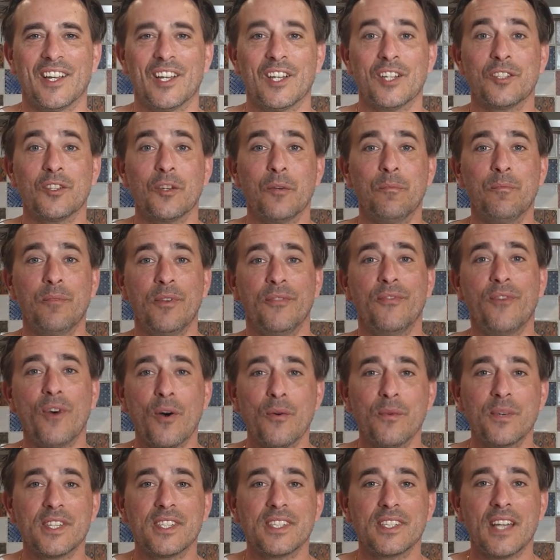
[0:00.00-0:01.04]
So before
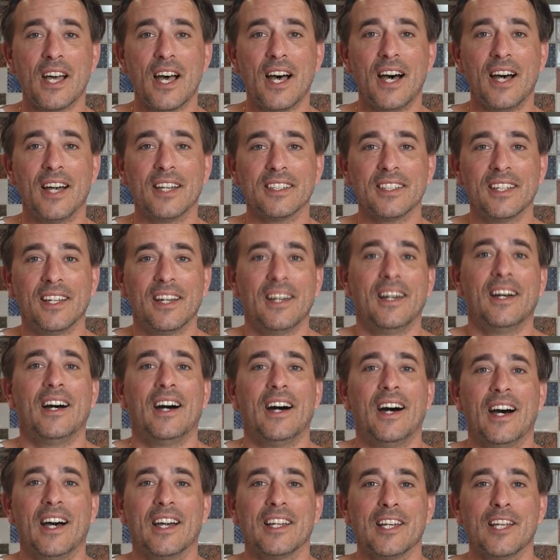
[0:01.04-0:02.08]
we start,
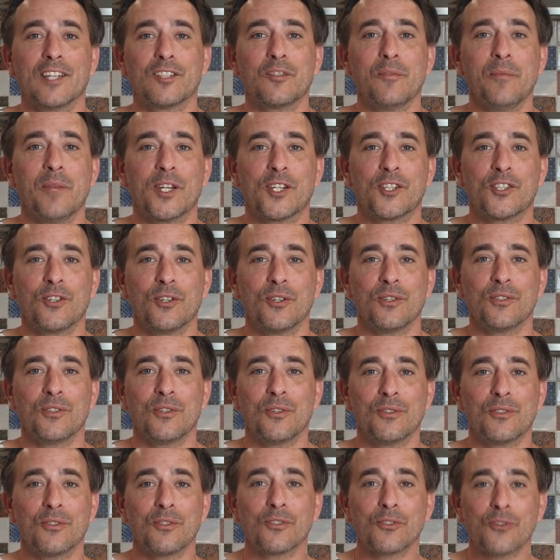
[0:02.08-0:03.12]
I'd like to make sure
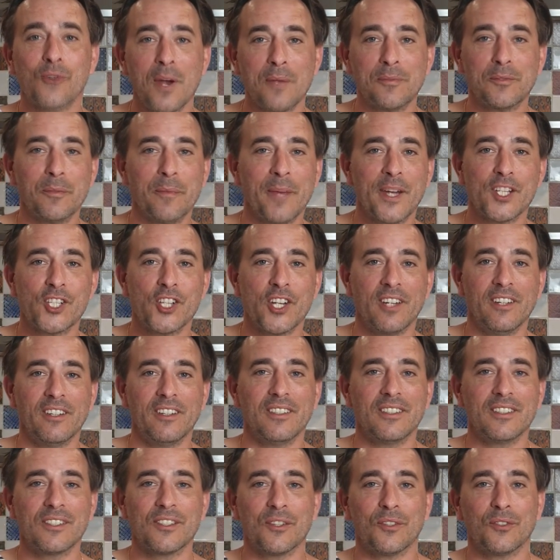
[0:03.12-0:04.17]
you subscribe to my
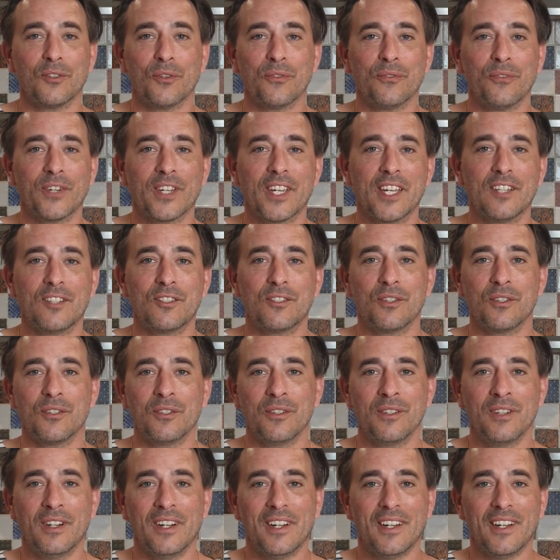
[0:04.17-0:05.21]
channel, so don't forget
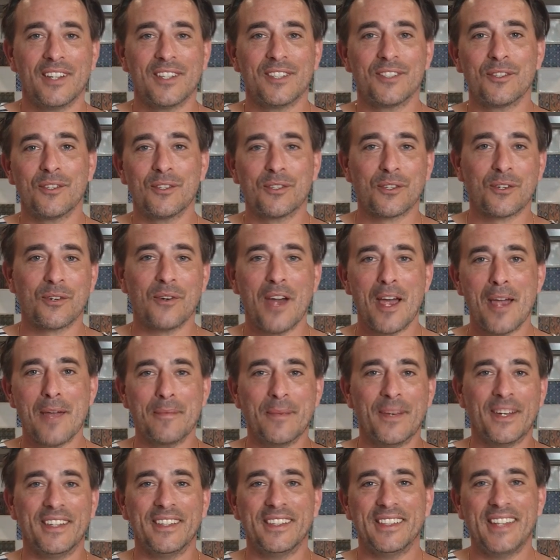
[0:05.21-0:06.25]
to subscribe
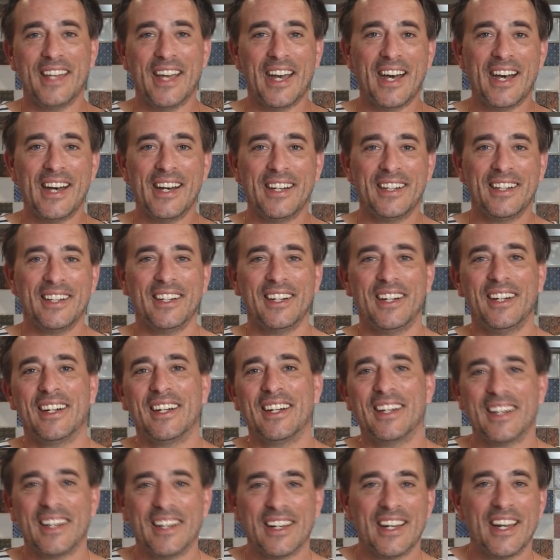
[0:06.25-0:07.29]
now,
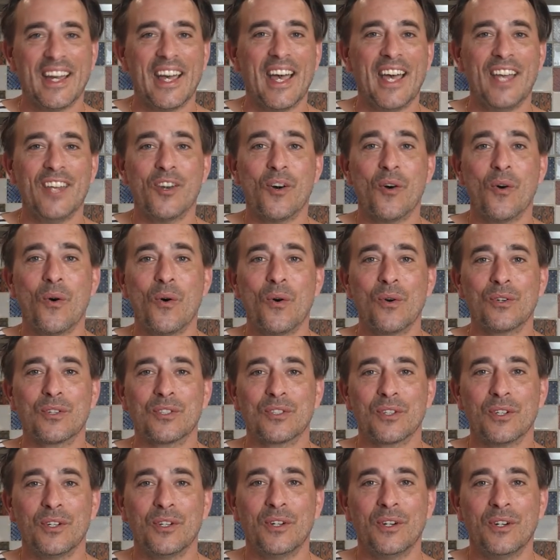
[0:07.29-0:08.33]
and
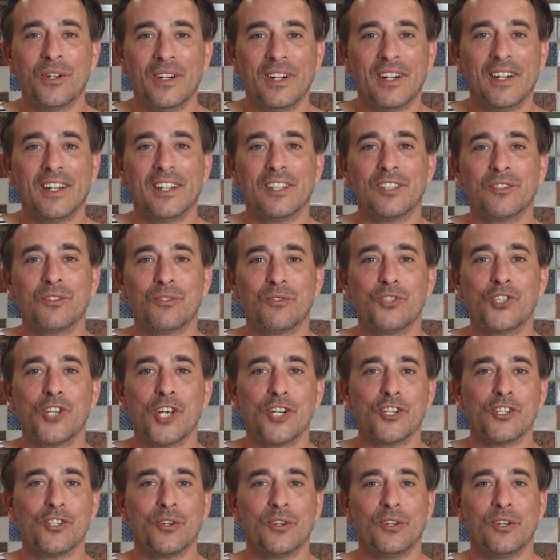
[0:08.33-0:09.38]
also to
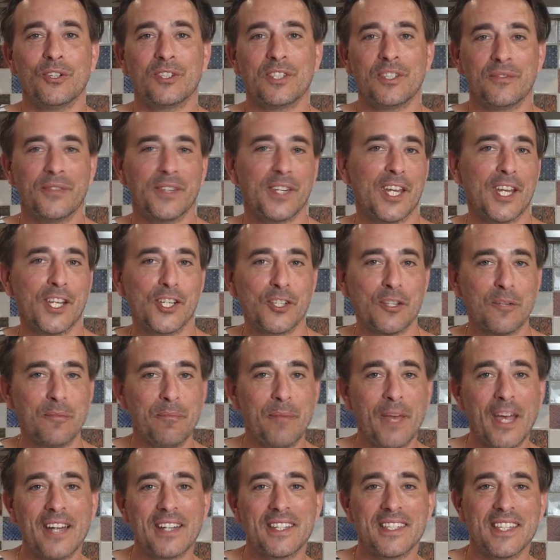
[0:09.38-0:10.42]
change your notification
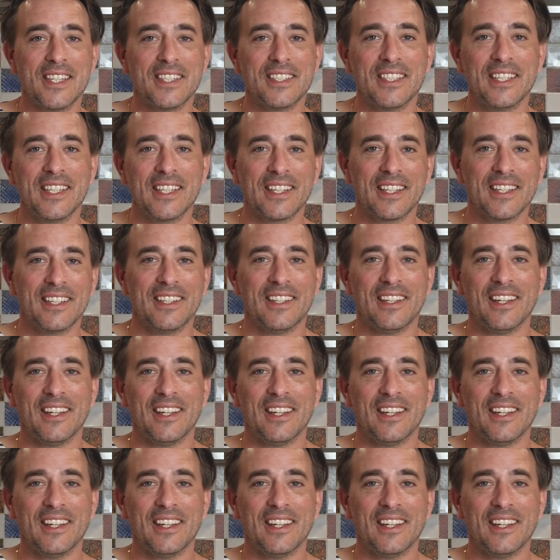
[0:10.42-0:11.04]
bell setting.